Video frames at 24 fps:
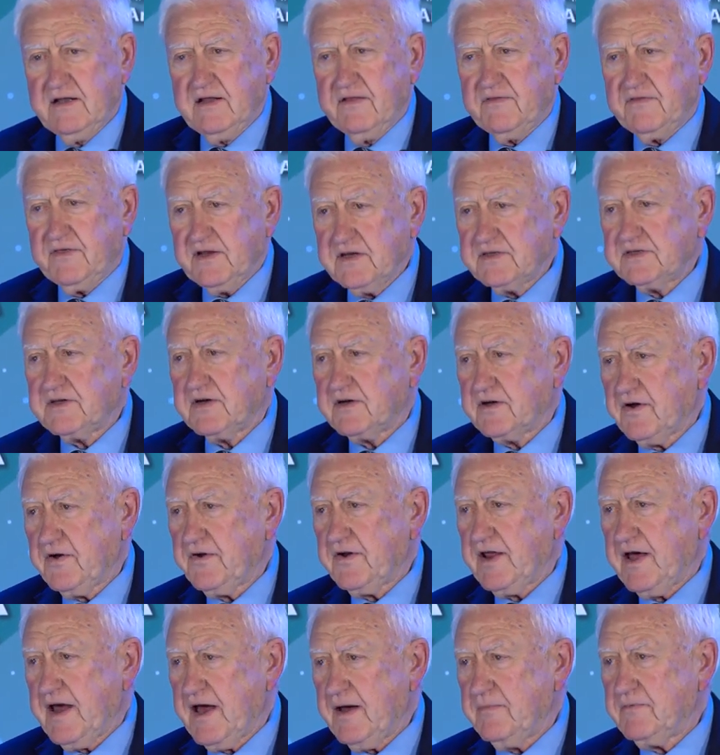Things are going
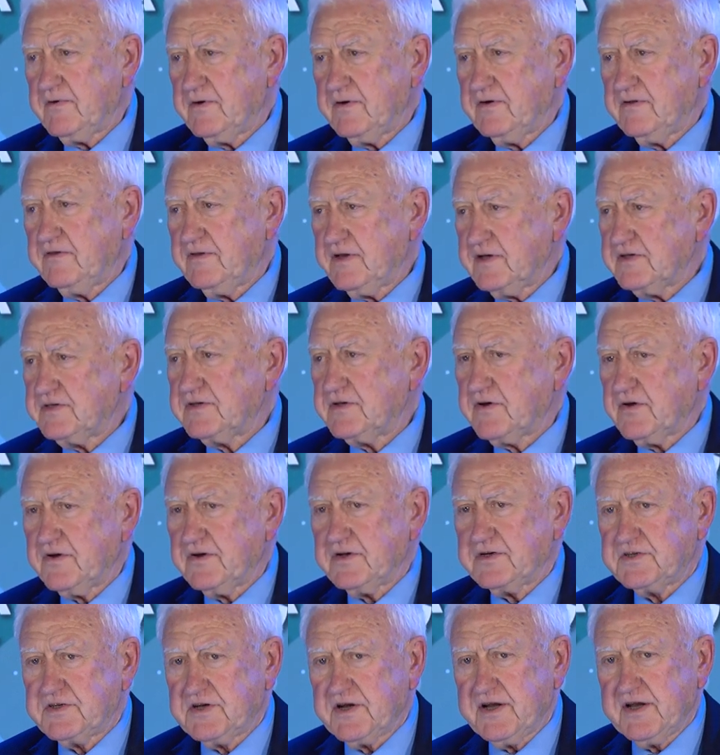to happen, things are going
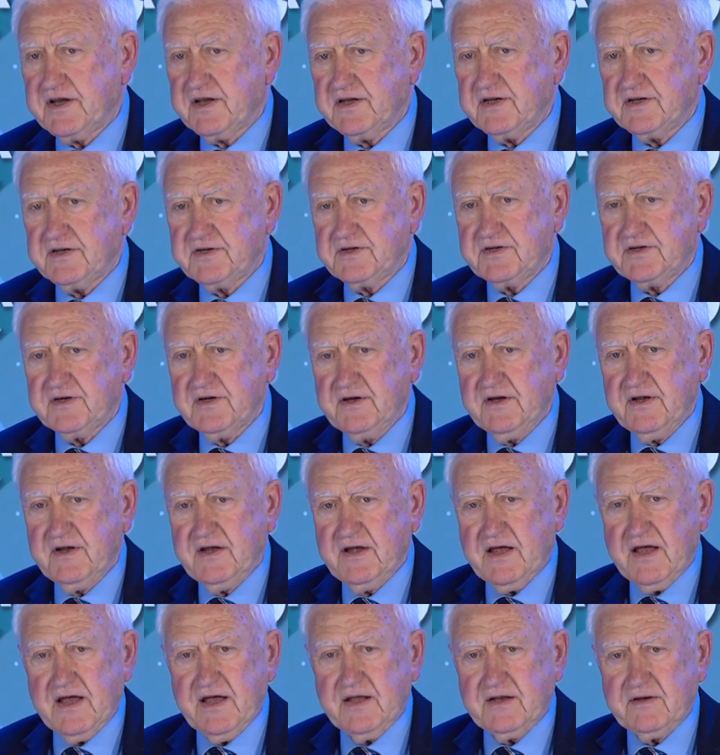to change,
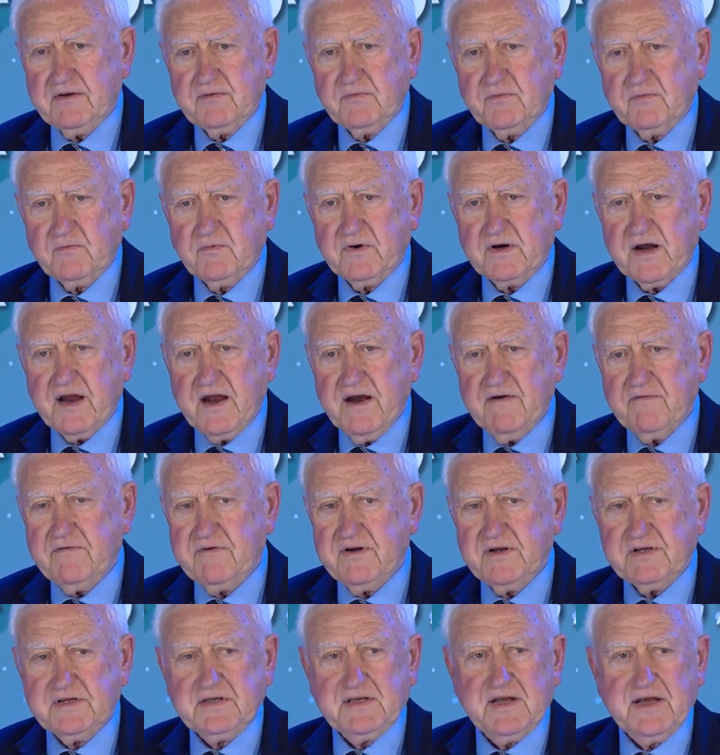and whatever
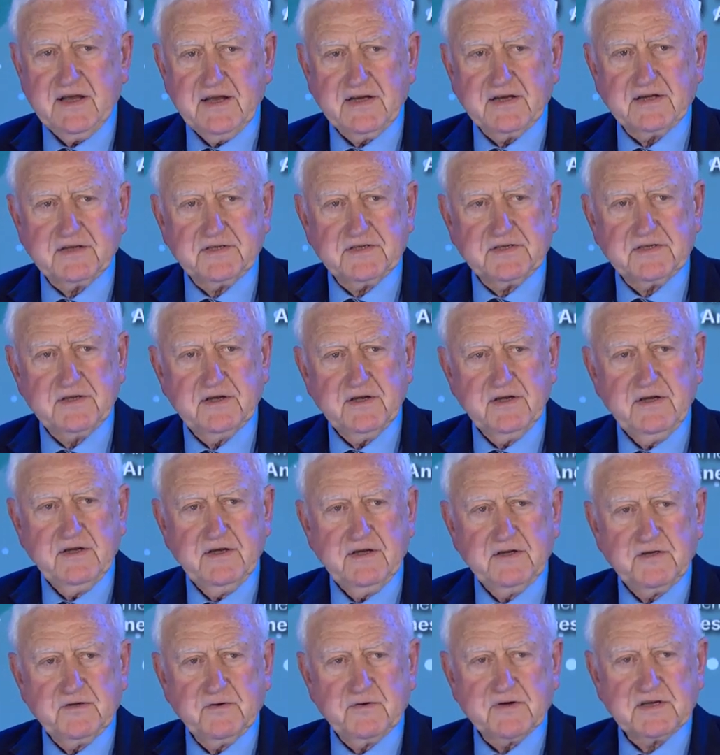it takes
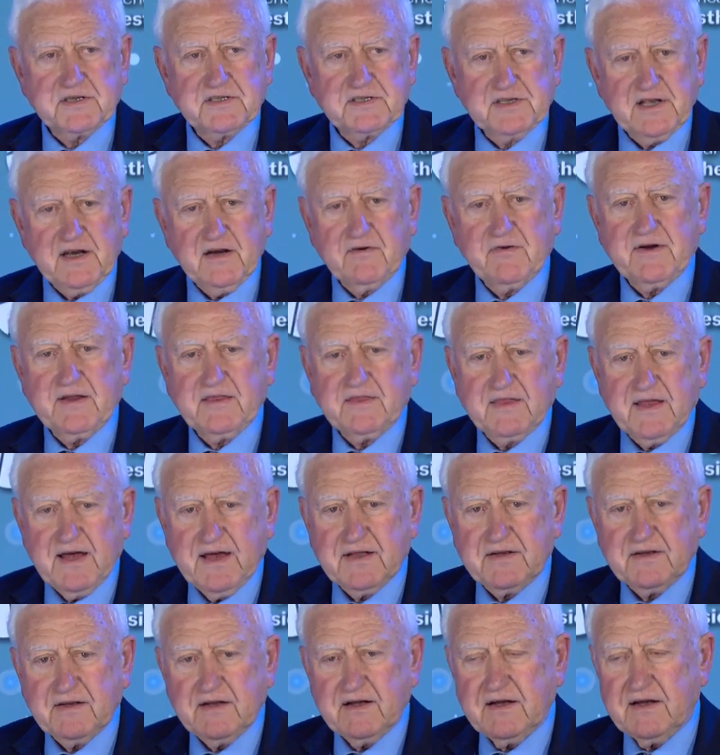to accelerate
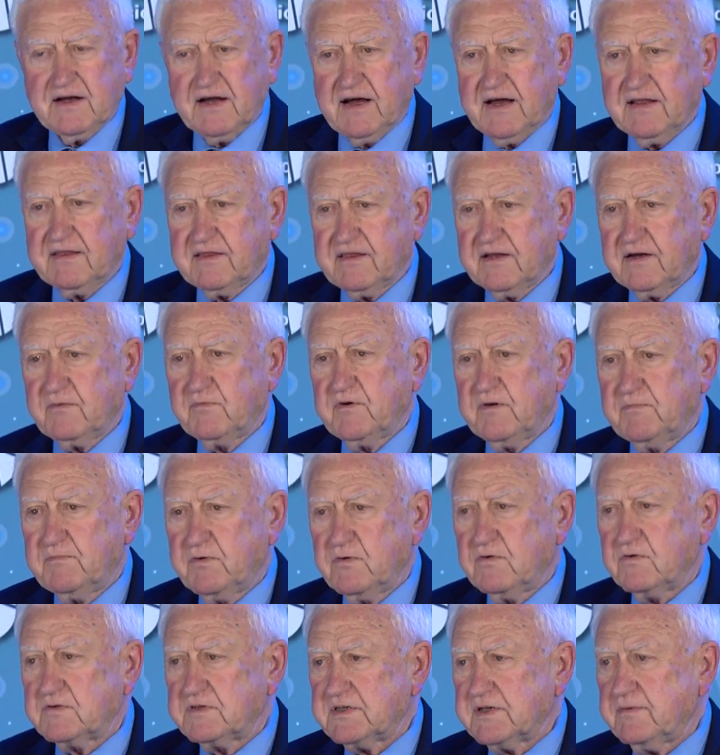that, I think we'll
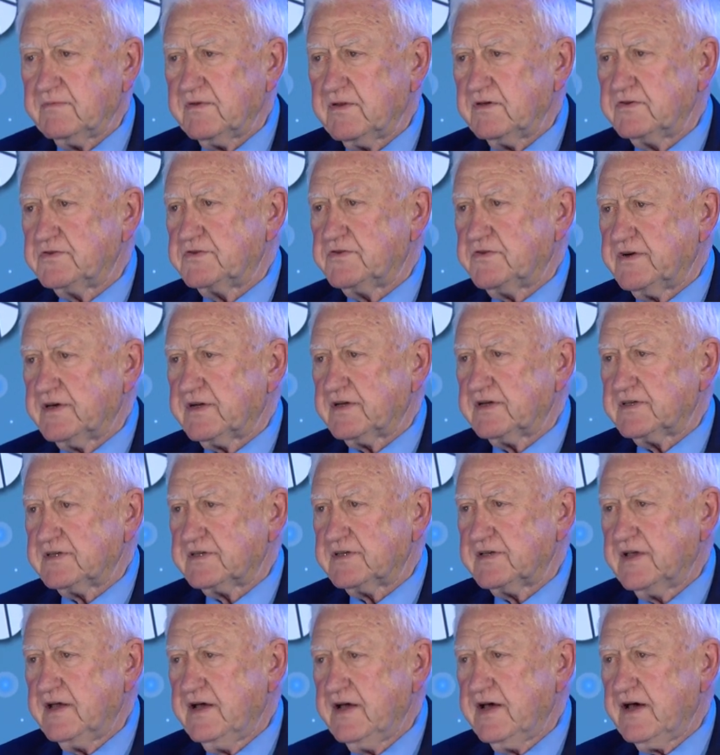pull some of those
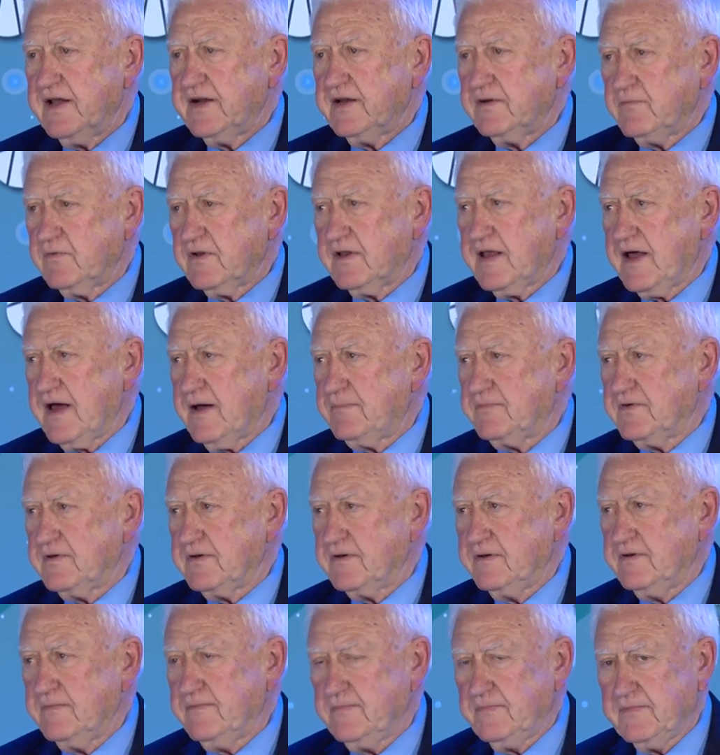triggers and it will
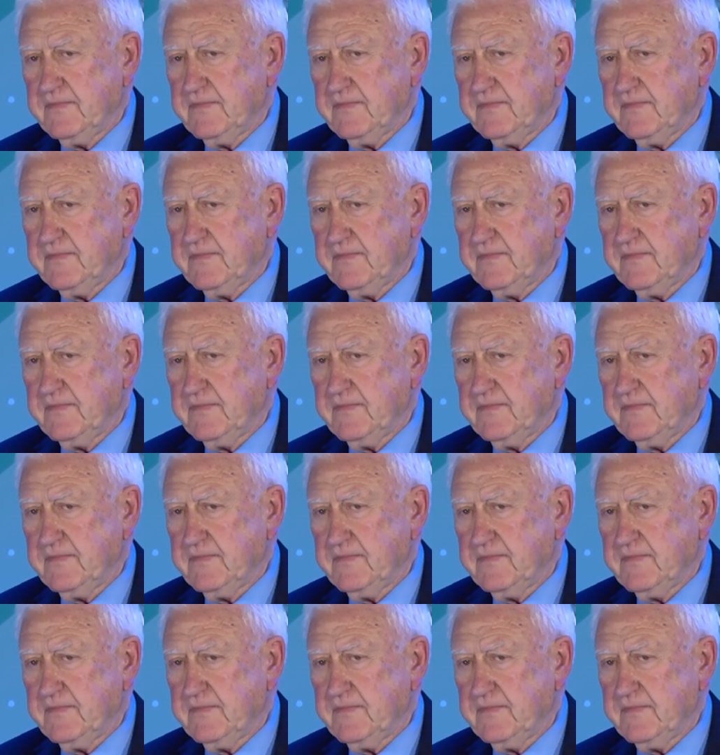happen.